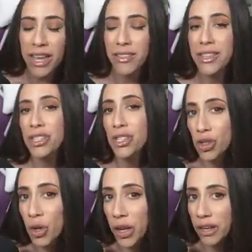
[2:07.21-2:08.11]
this is
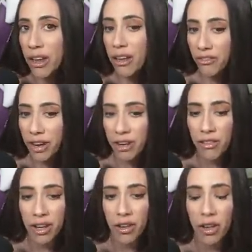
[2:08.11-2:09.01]
good, very,
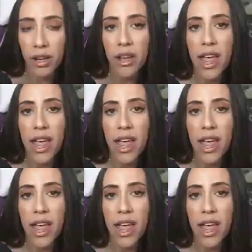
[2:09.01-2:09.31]
very good.